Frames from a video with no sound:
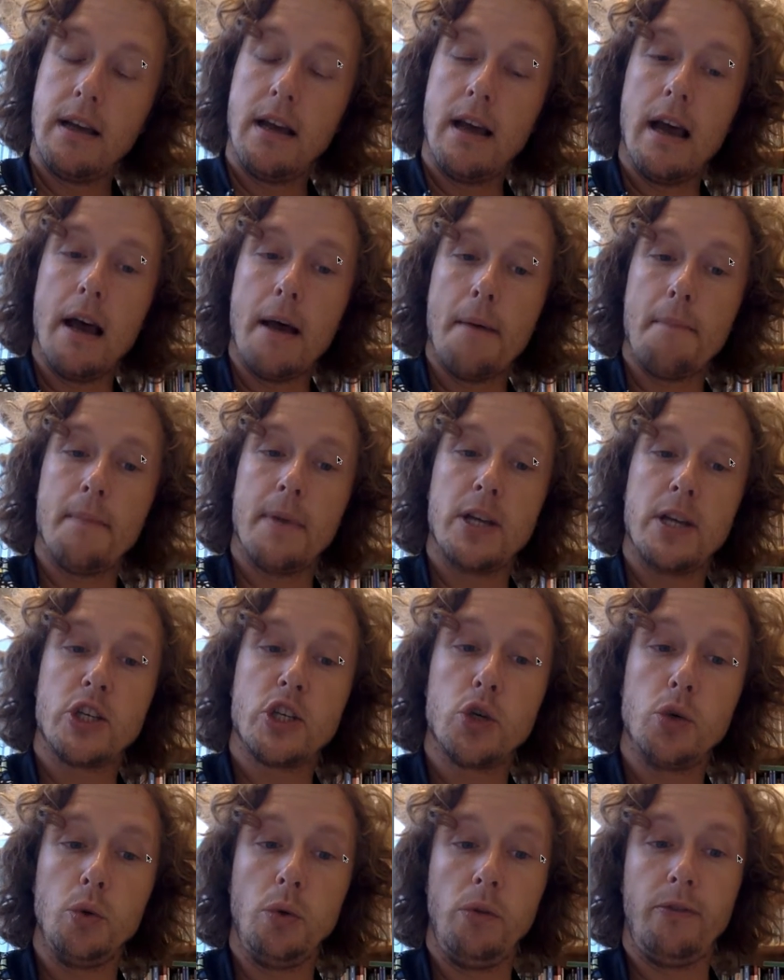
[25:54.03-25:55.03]
a
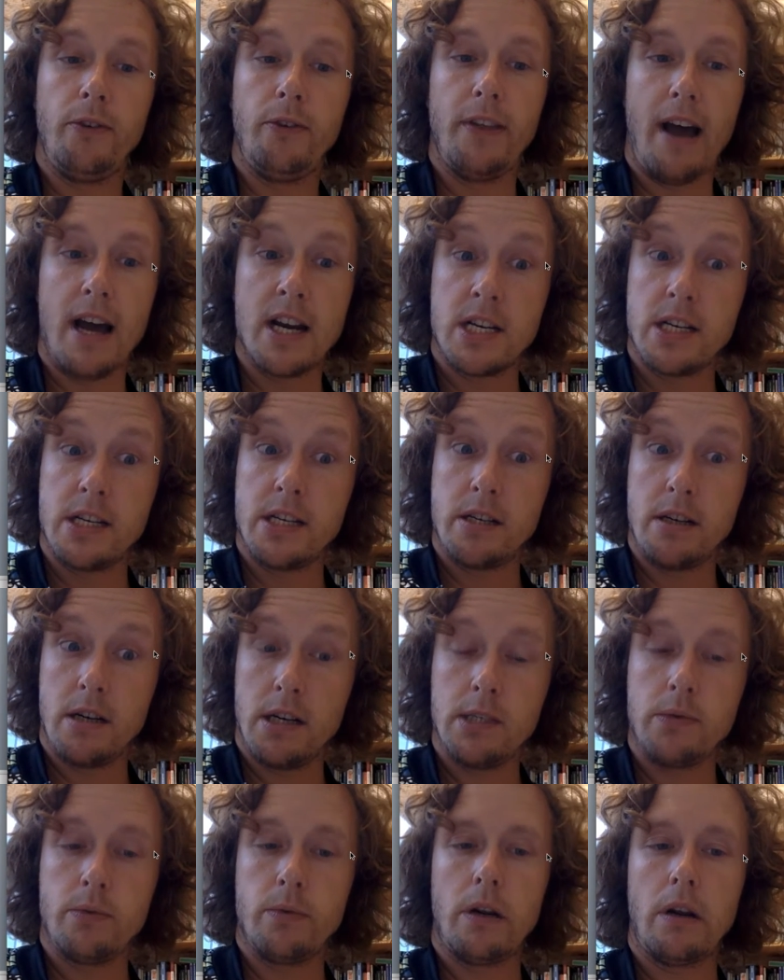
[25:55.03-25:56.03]
tool for the
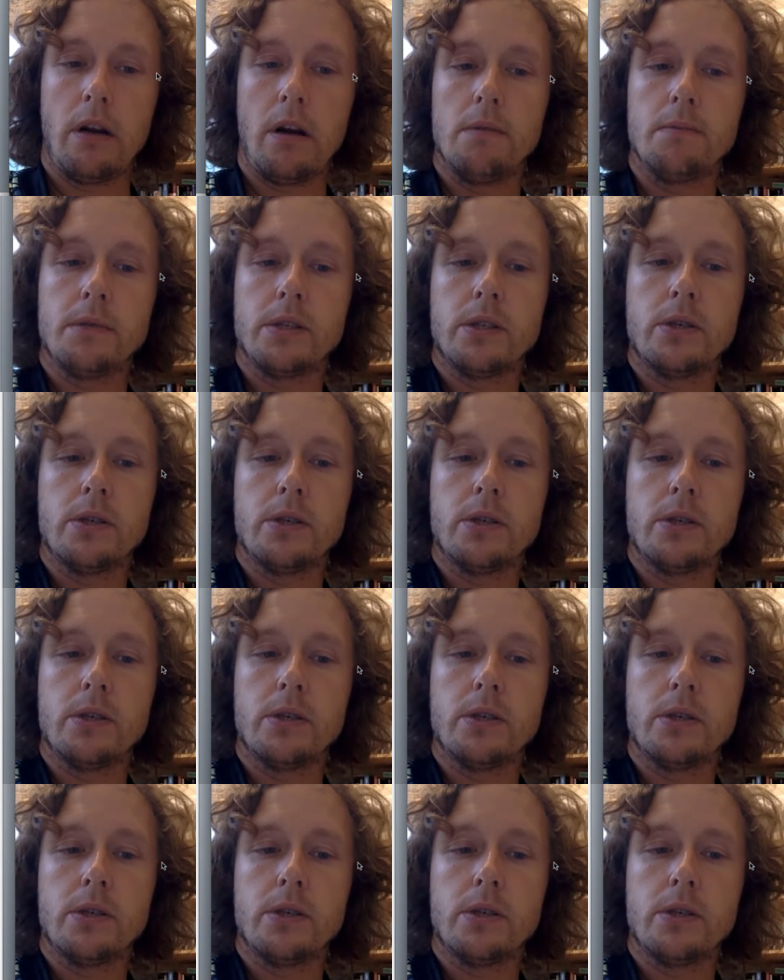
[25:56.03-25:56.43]
underdogs when it comes